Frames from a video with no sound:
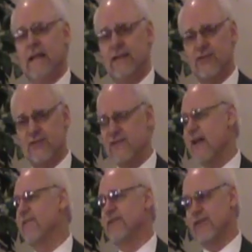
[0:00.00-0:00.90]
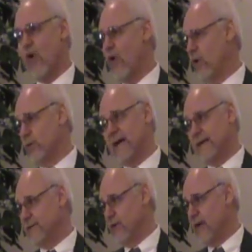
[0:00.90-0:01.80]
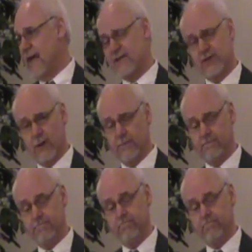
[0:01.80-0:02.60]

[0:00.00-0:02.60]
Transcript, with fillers: it's sevens all around, okay? So,